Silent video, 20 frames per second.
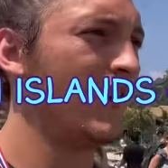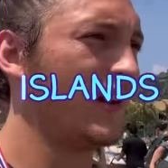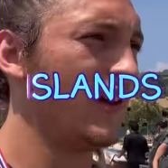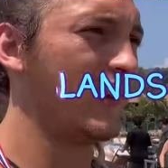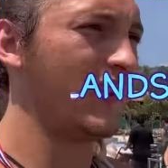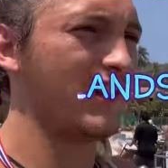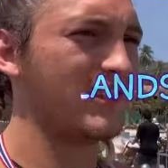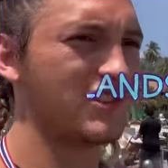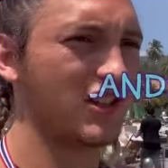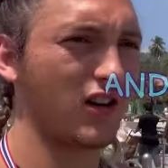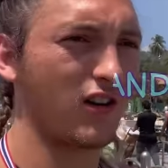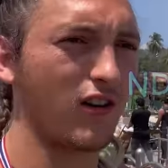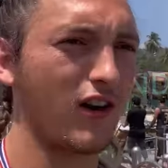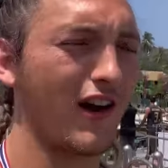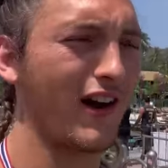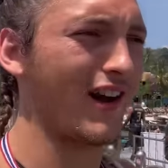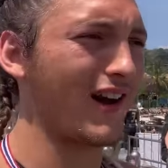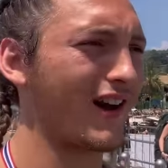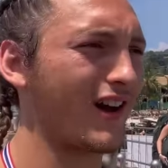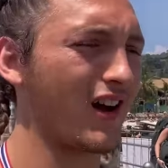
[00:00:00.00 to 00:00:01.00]
That's all
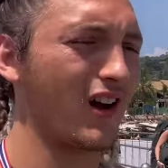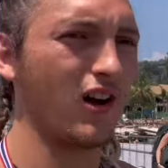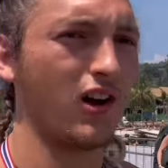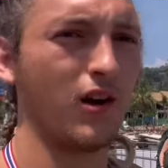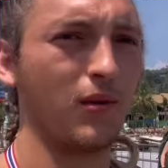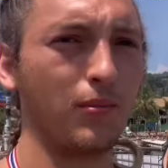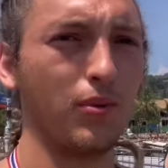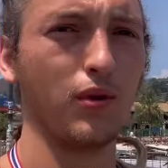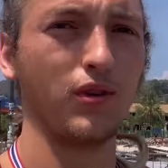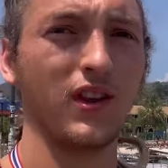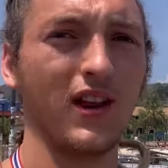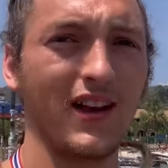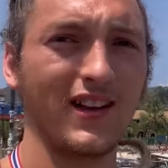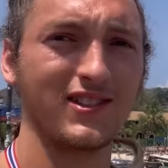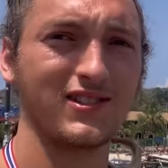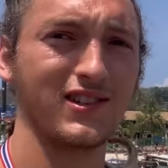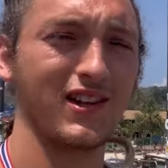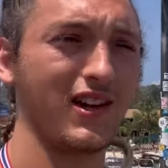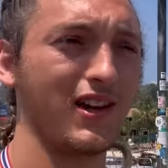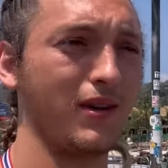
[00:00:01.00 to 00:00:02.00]
right. I got humbled
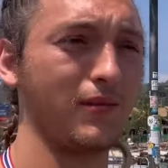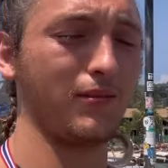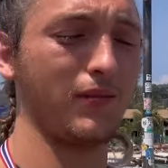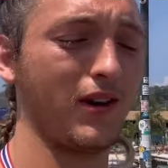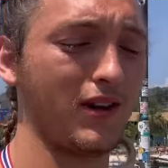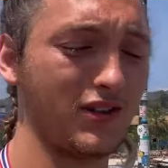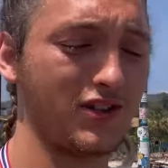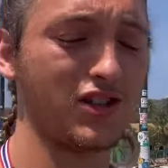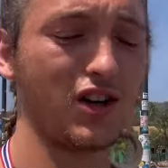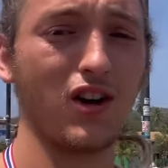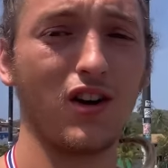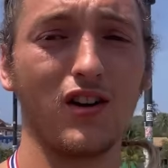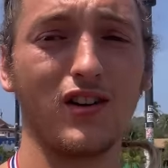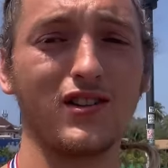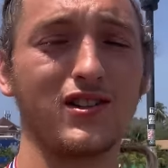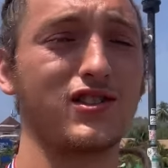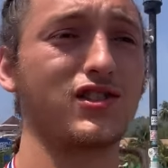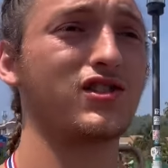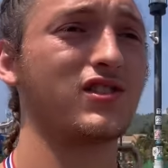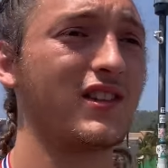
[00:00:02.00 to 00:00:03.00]
last night. My jaw
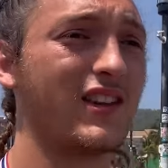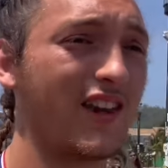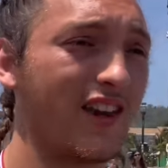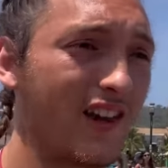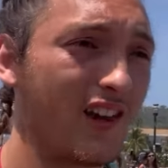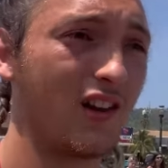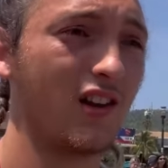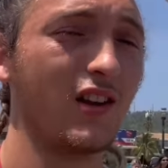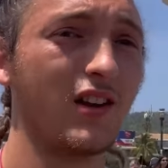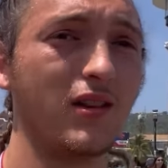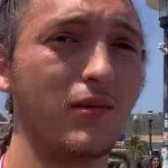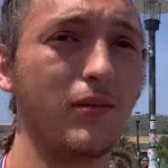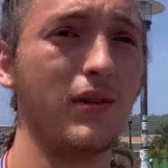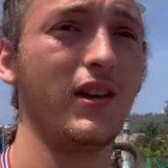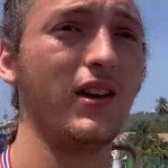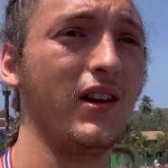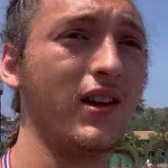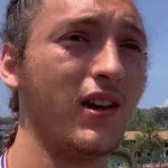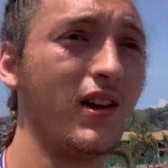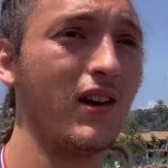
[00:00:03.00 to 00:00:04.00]
is killing
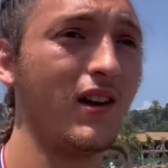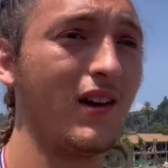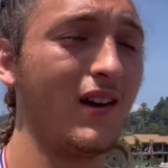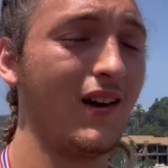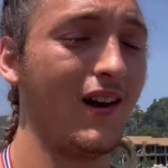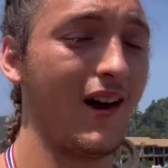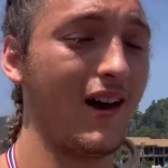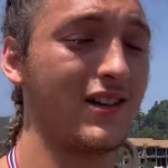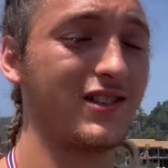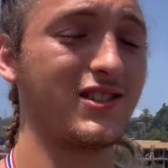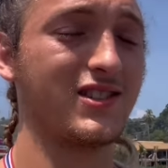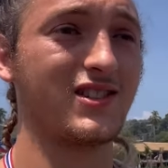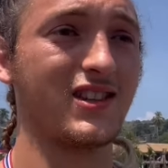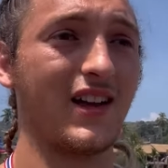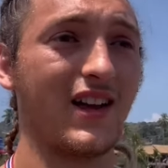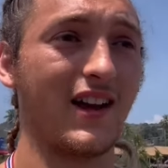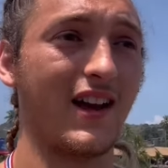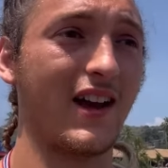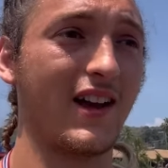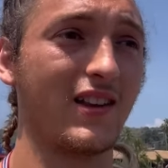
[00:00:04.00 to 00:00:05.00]
me.
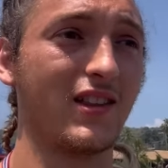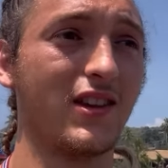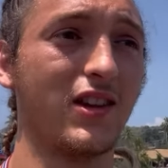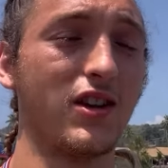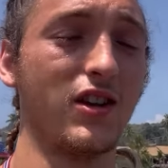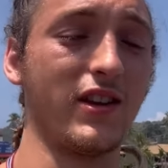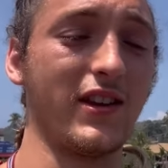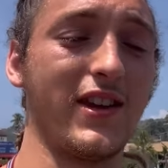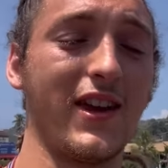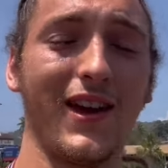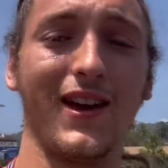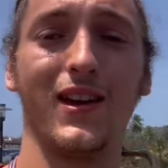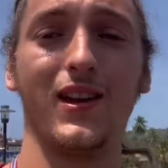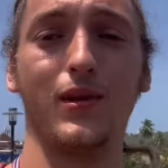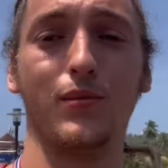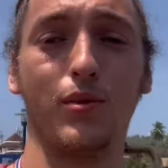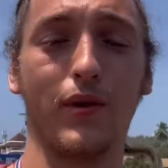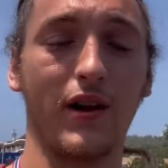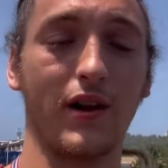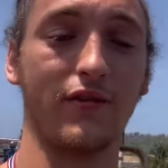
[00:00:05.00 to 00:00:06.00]
I literally can't
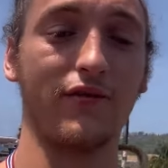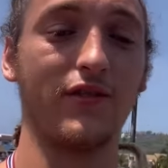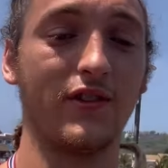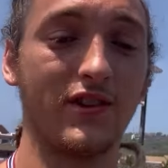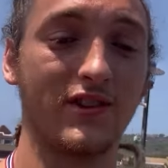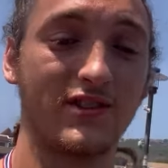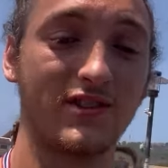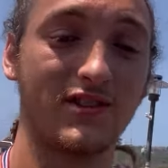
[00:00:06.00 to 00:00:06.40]
eat breakfast.